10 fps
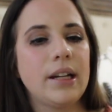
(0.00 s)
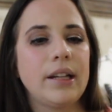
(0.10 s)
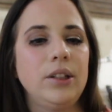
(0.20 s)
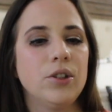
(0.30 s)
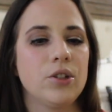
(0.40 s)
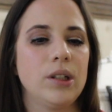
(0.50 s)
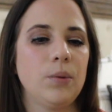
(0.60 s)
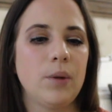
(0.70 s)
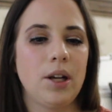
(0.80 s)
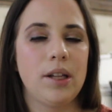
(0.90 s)
and I
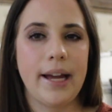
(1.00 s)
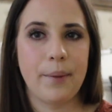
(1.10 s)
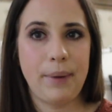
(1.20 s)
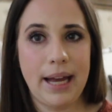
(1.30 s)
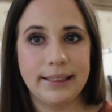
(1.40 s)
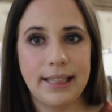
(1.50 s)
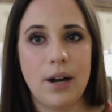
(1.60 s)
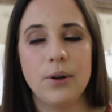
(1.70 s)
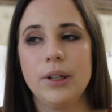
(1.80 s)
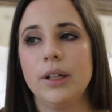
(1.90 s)
usually will like pass
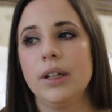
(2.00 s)
out